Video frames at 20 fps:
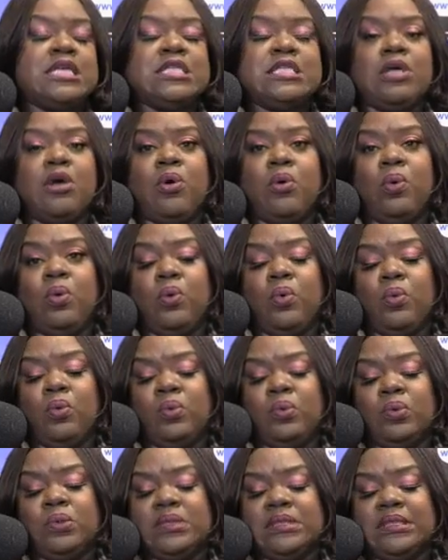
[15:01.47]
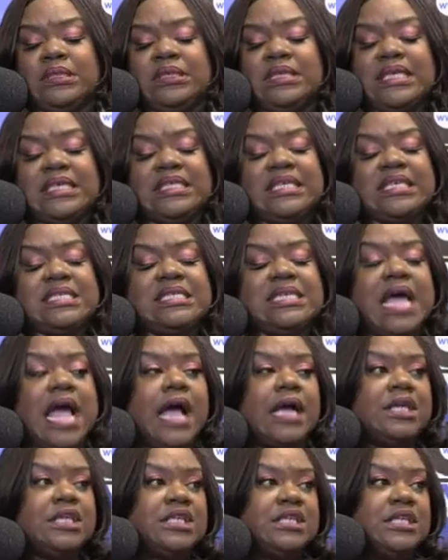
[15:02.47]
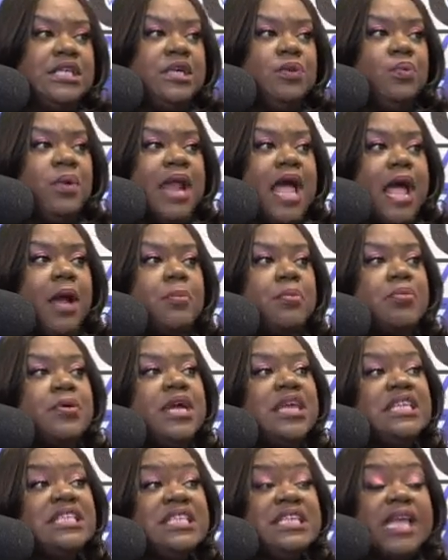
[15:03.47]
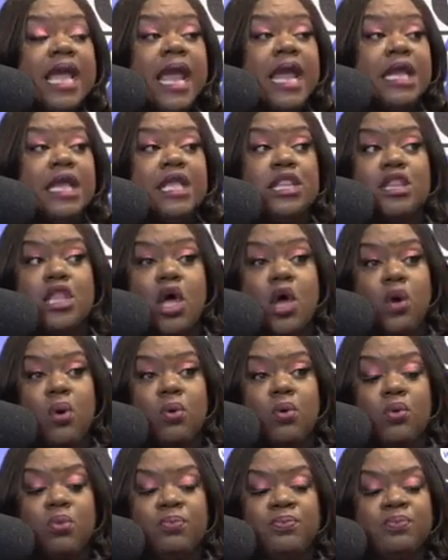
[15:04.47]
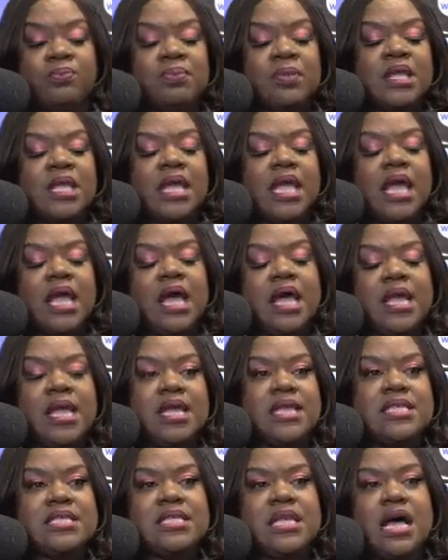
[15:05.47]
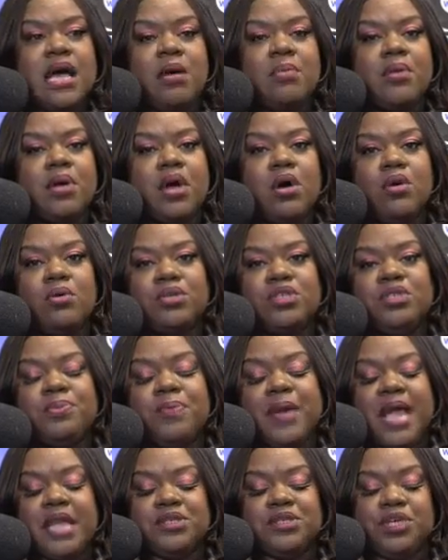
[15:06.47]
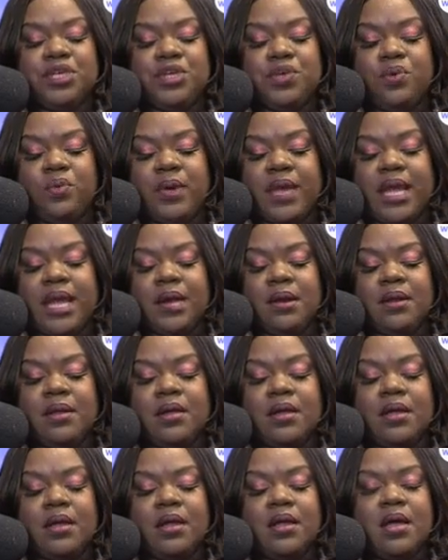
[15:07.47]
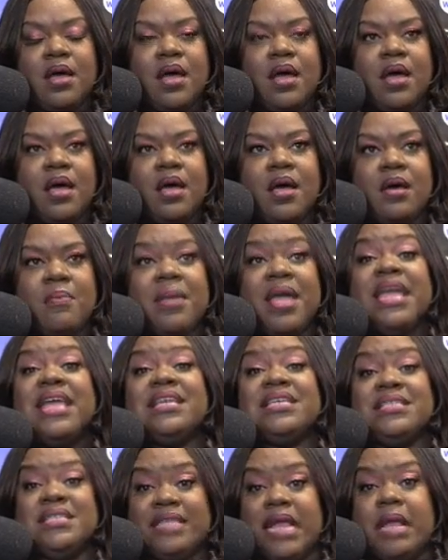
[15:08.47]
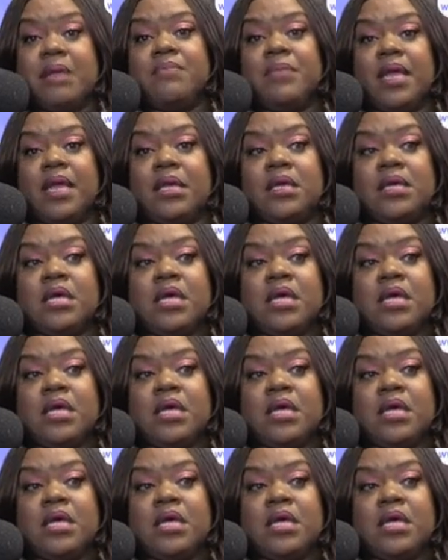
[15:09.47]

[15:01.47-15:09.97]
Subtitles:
So this is not good. What I appreciated though is Coach Patrick Ewing making a statement.